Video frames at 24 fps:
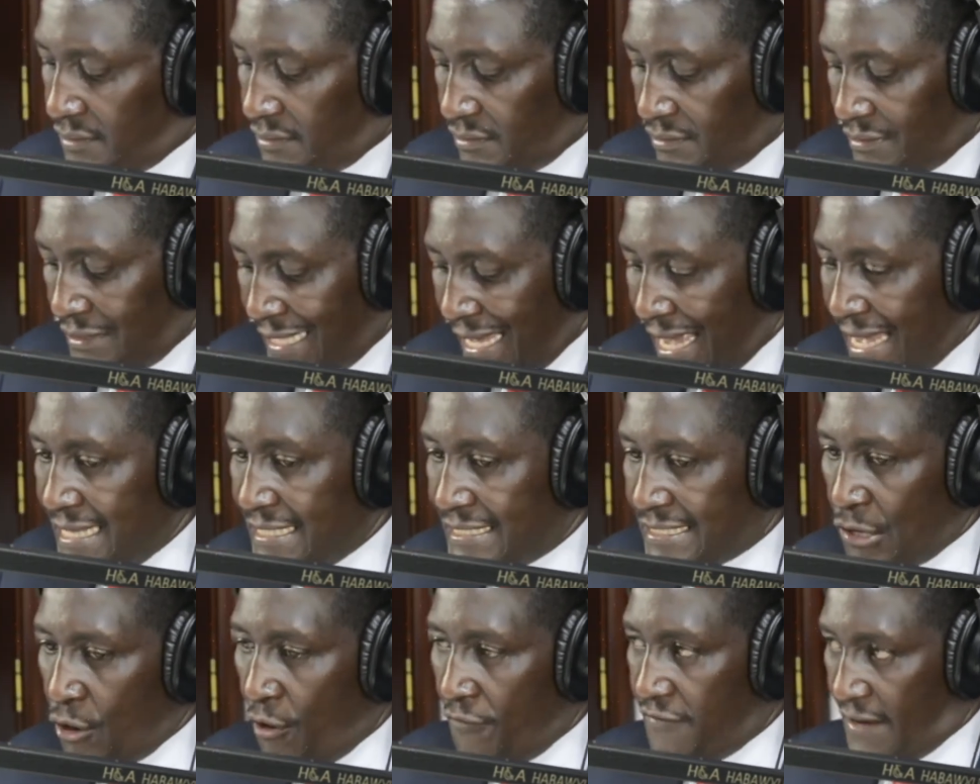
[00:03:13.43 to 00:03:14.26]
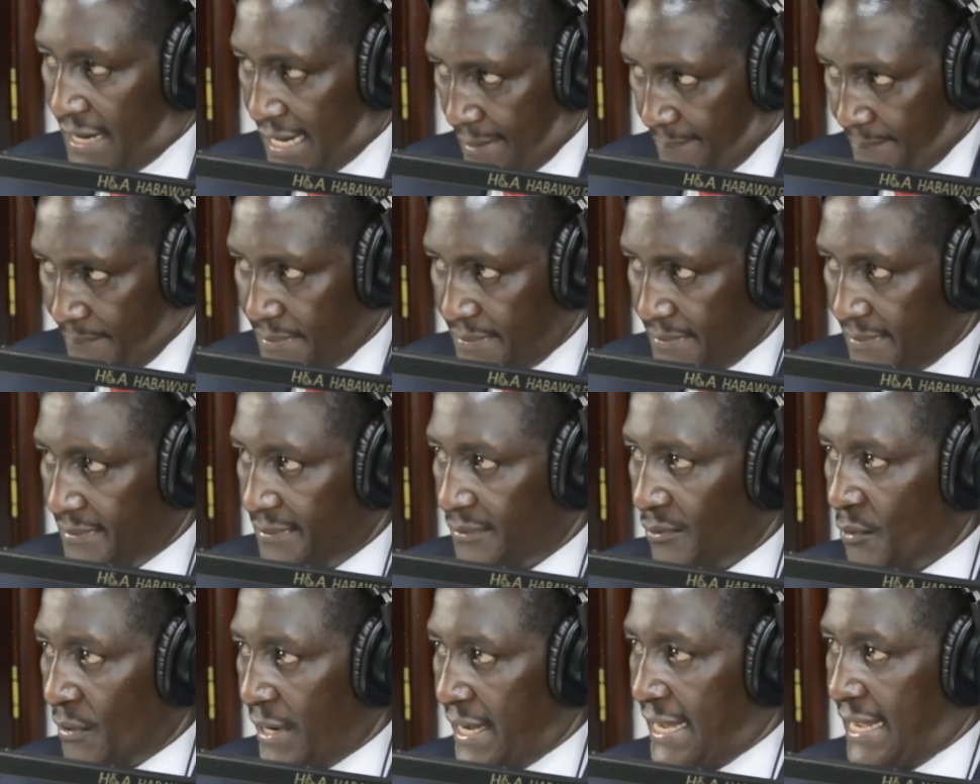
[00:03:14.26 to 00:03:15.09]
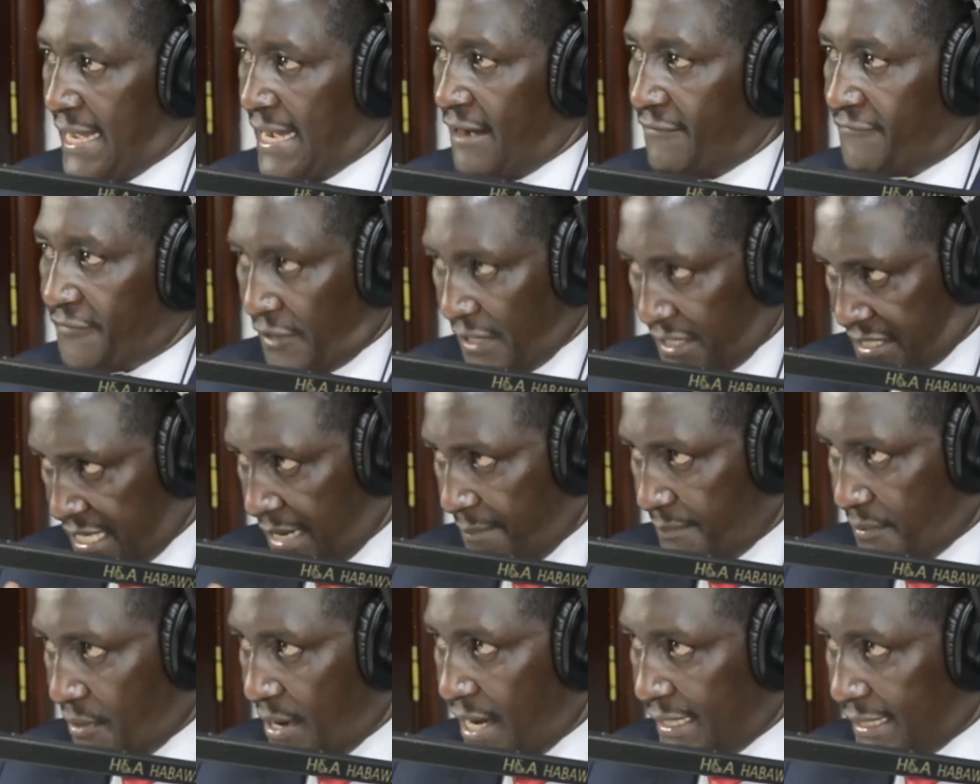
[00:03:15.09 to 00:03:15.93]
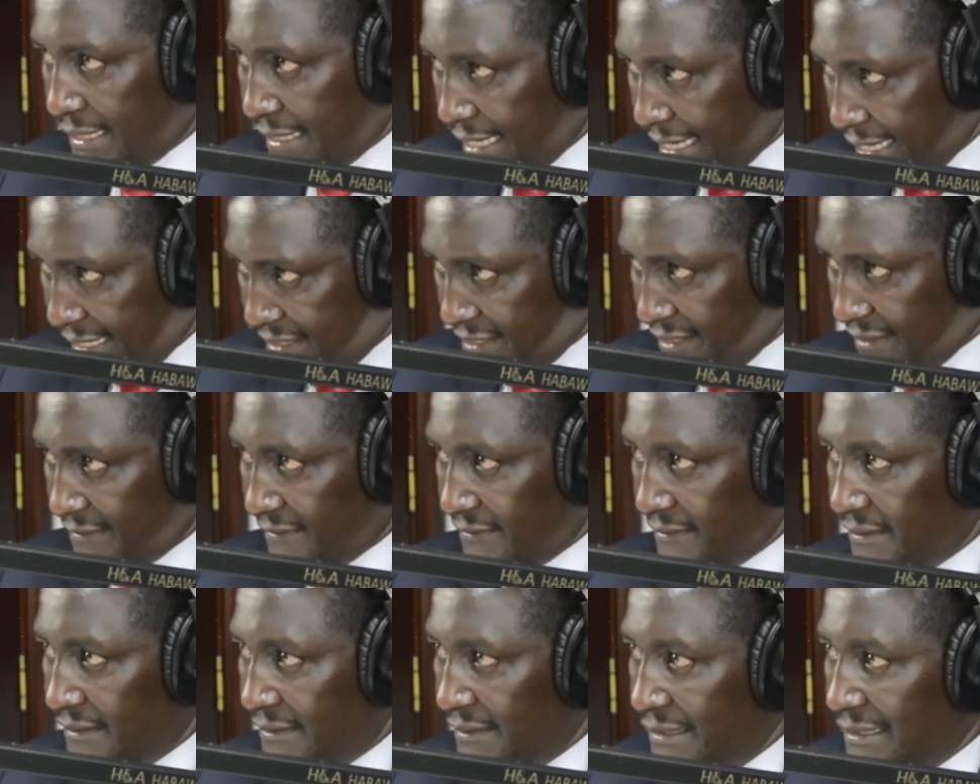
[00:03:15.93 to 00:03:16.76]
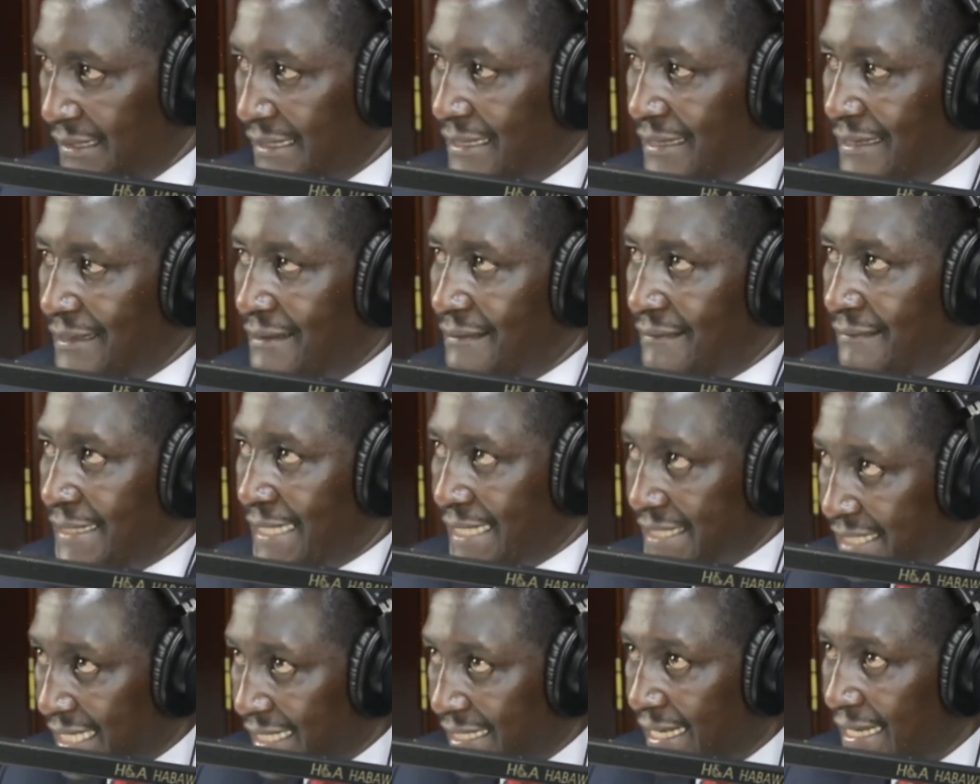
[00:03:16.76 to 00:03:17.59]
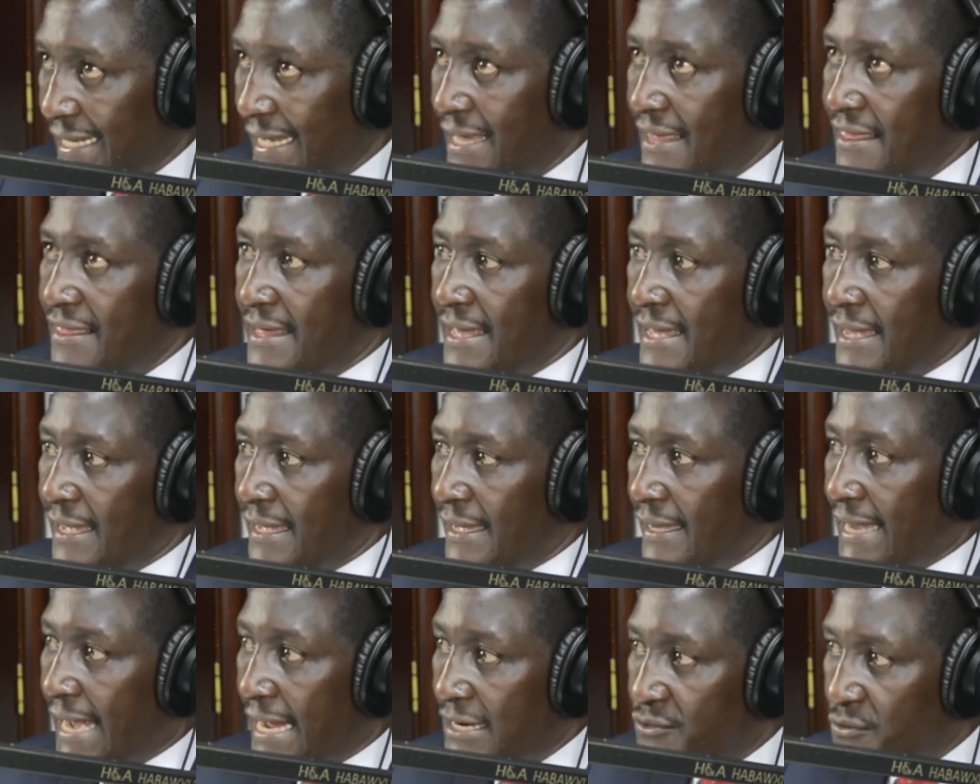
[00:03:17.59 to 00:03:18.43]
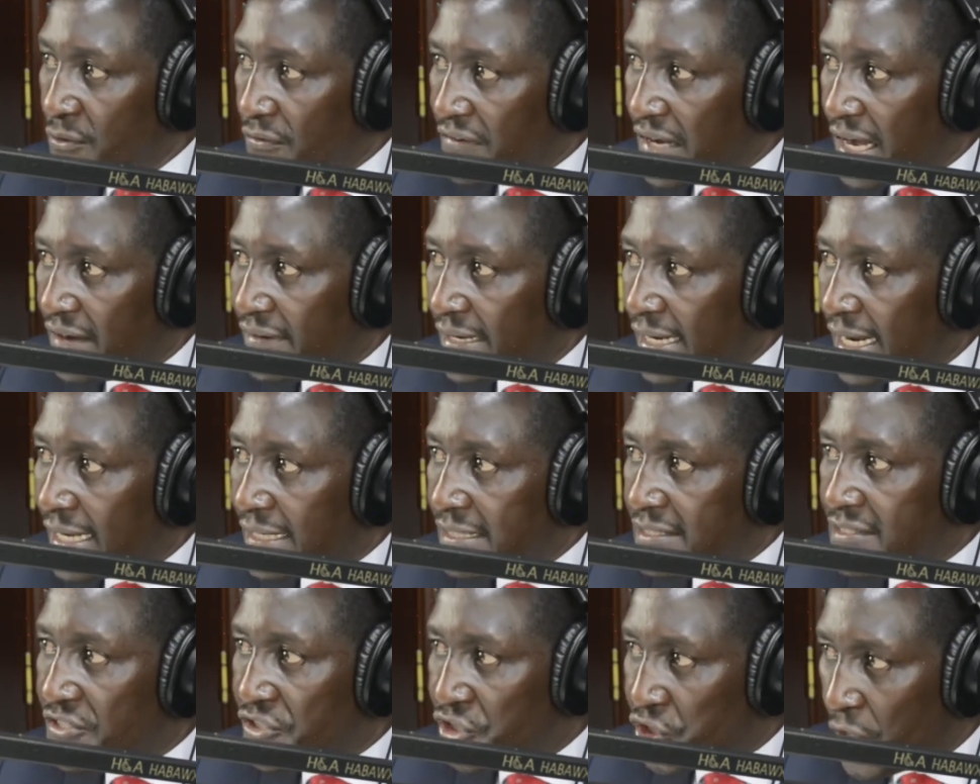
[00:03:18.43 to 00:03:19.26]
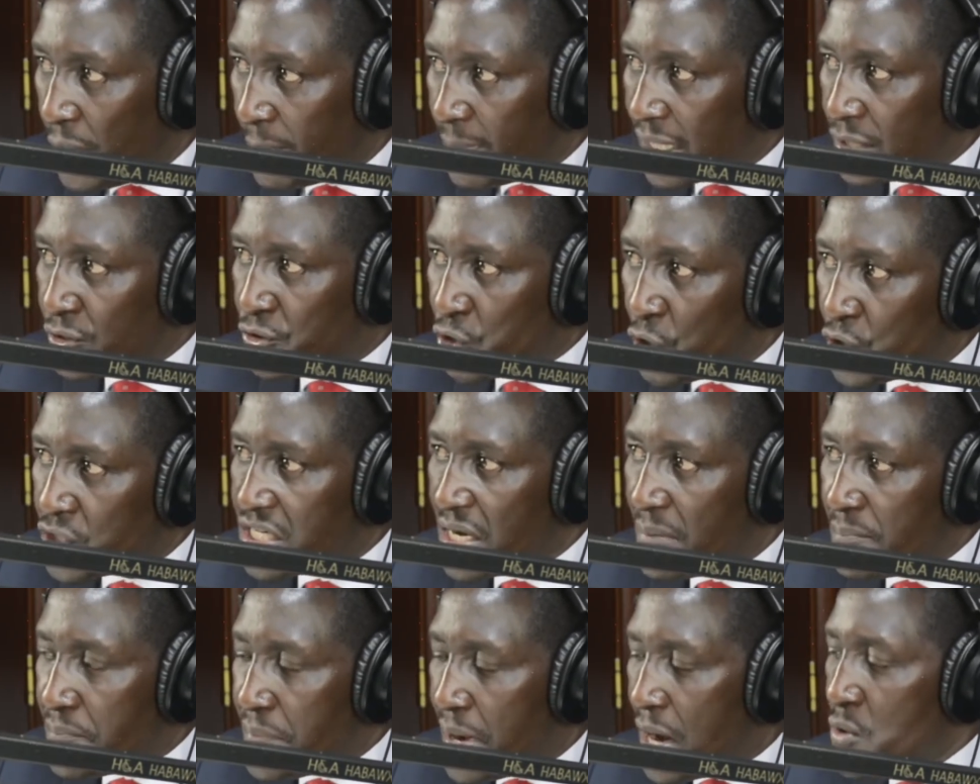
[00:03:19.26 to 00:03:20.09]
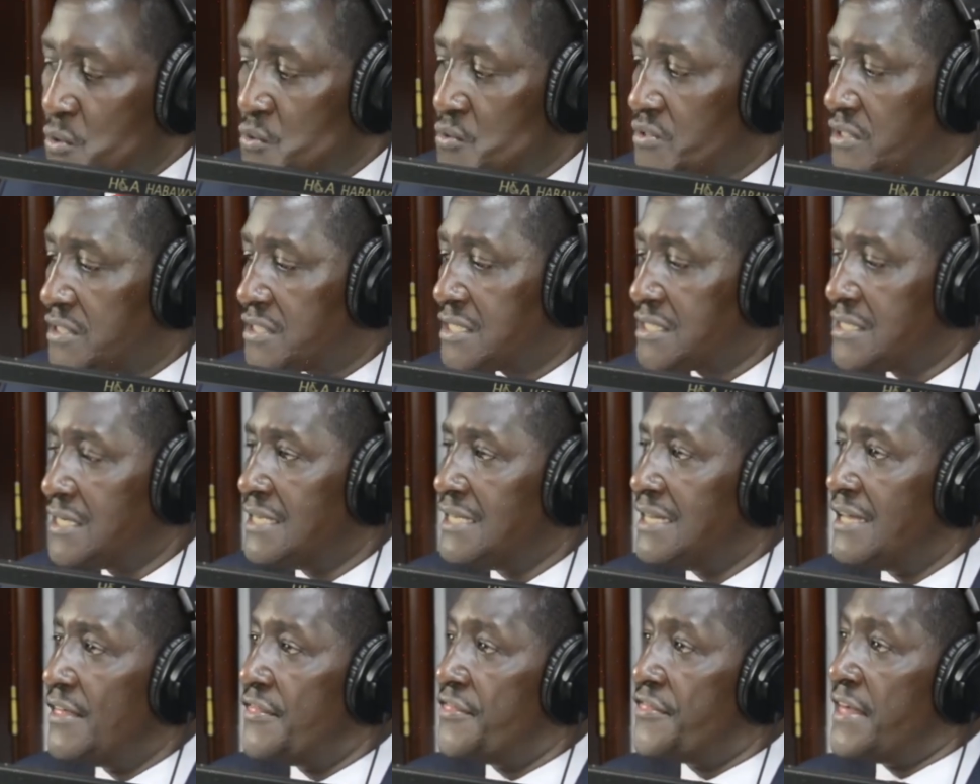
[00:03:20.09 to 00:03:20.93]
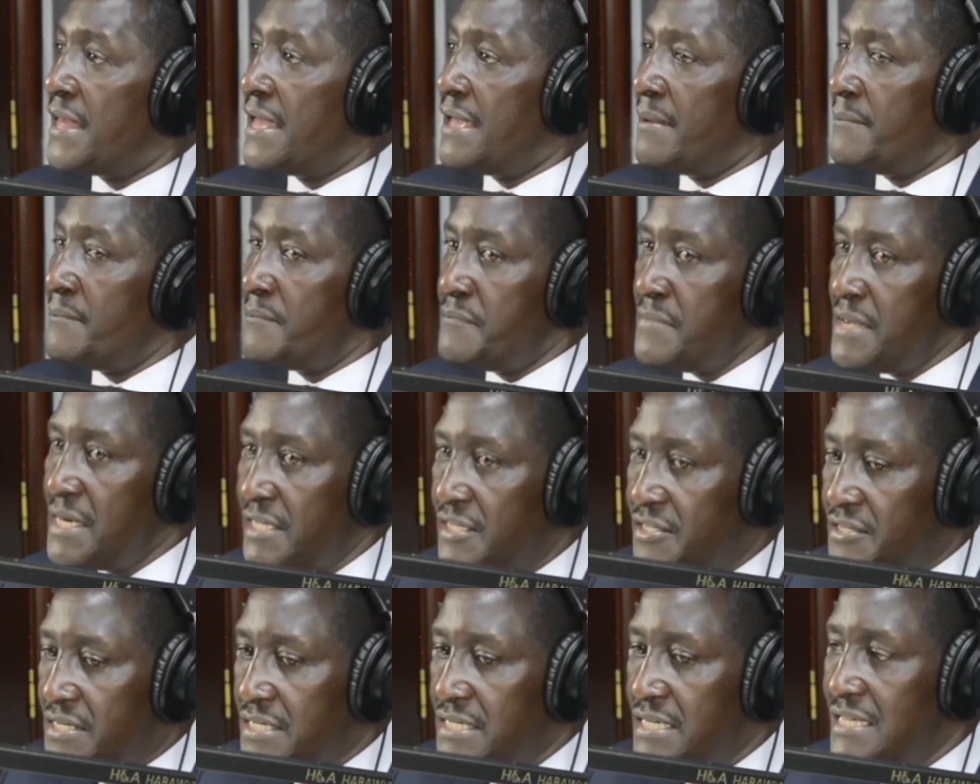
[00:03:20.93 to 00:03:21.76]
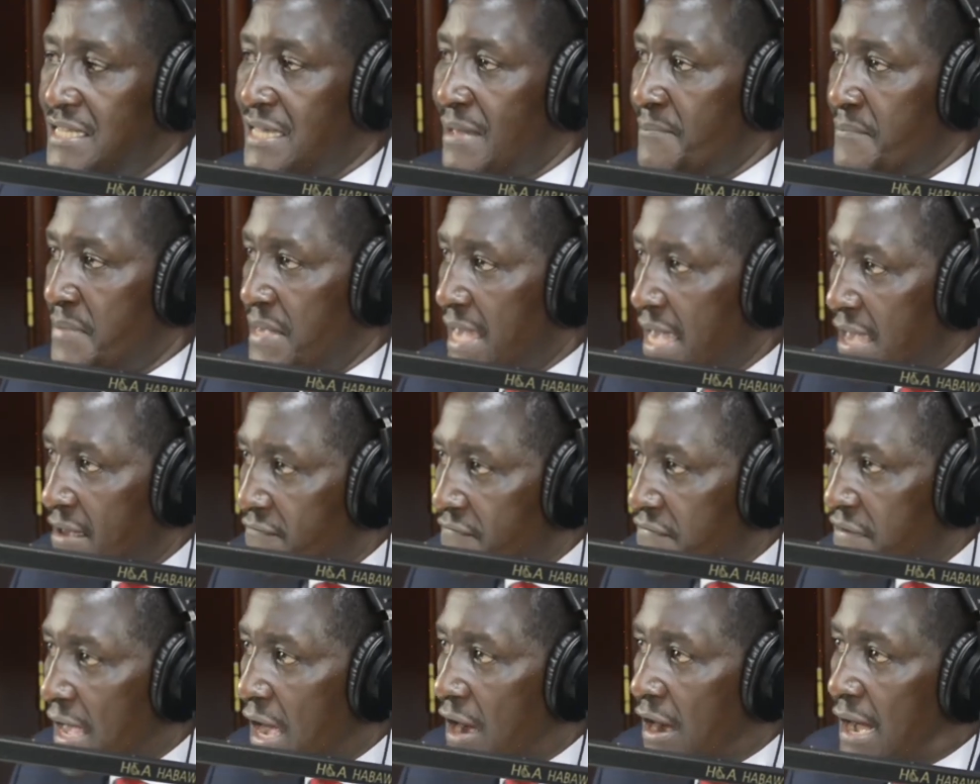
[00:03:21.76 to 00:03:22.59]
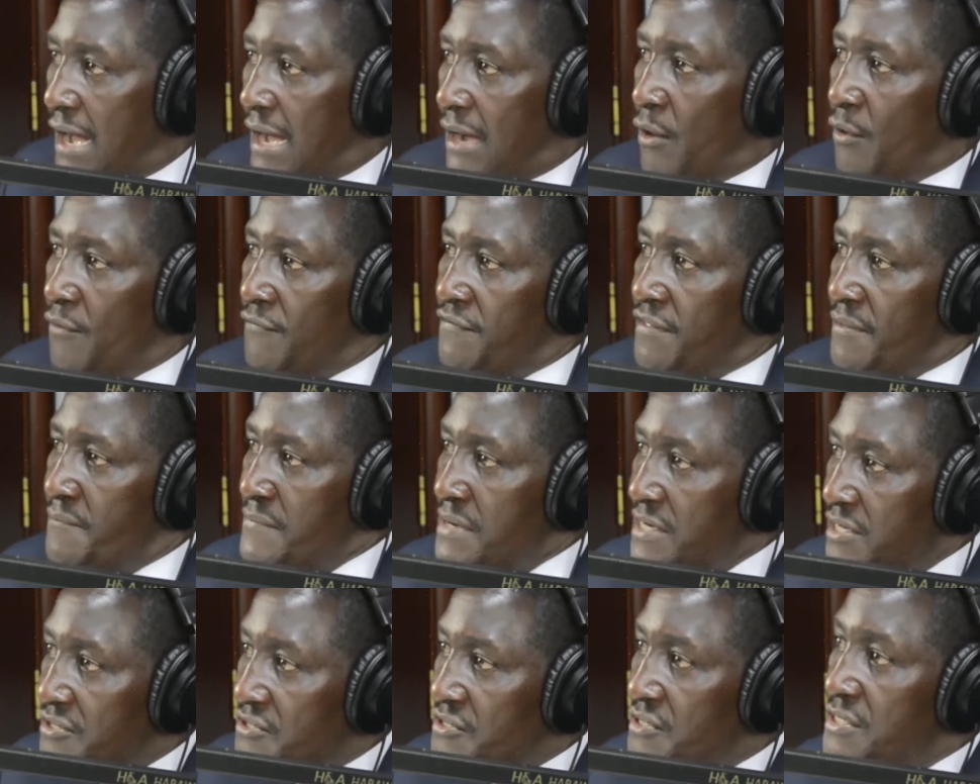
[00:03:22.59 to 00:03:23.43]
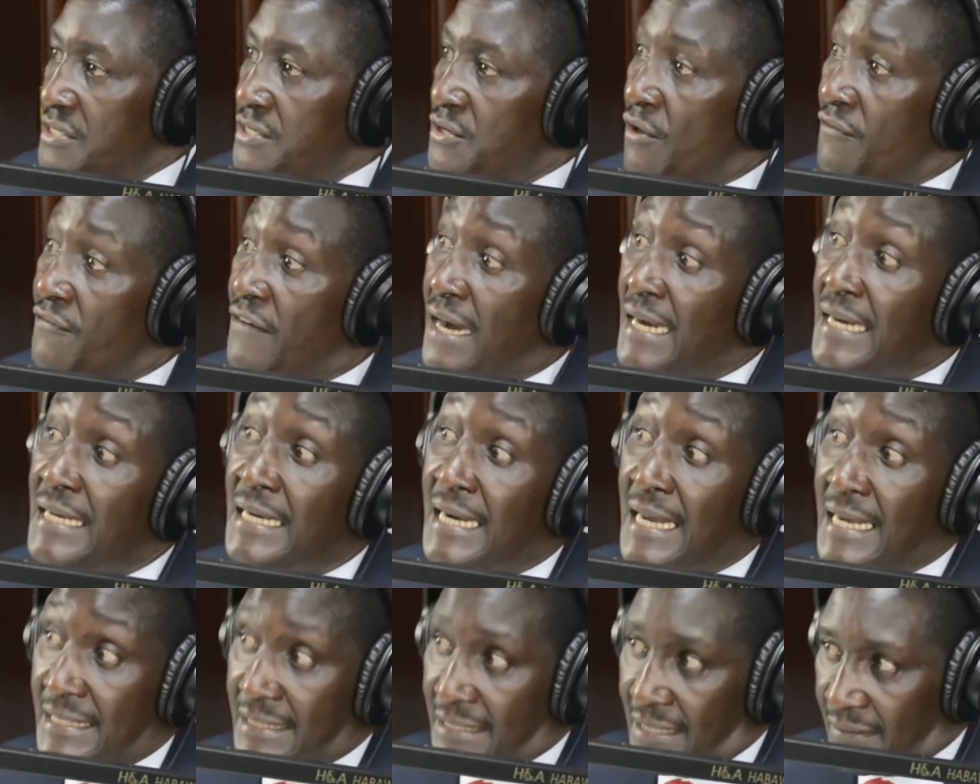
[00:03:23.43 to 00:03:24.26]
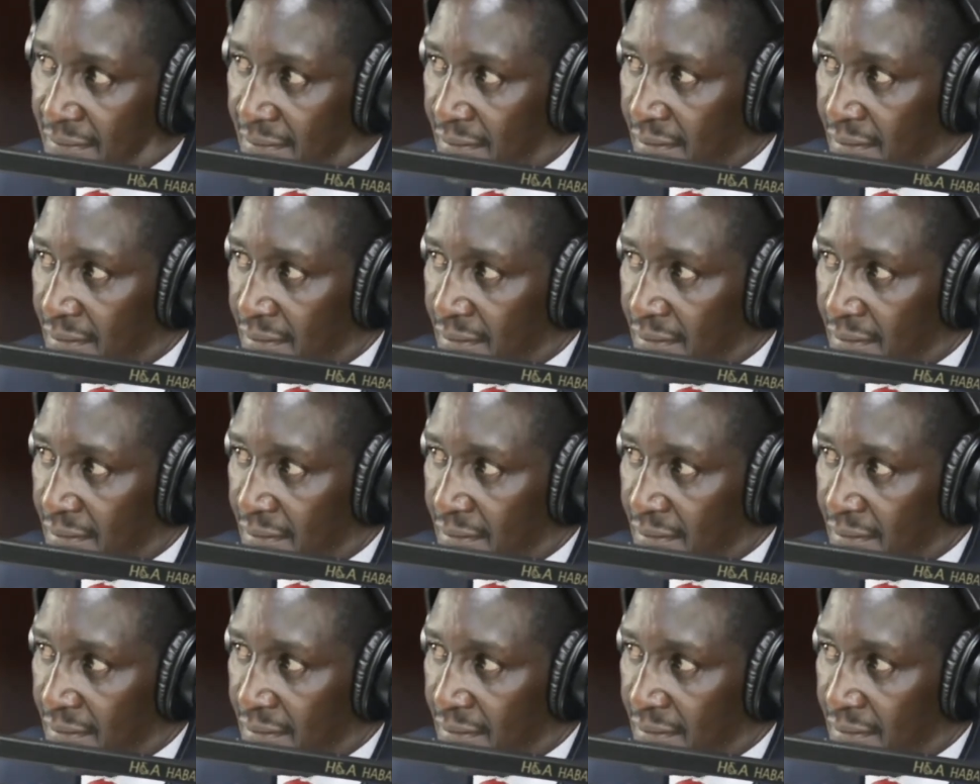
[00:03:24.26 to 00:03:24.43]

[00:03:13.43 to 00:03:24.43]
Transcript: There is the overlap where, for example, agriculture. Yesterday, the Council of Governors chairman talked about the behavior of the Ministry of Agriculture,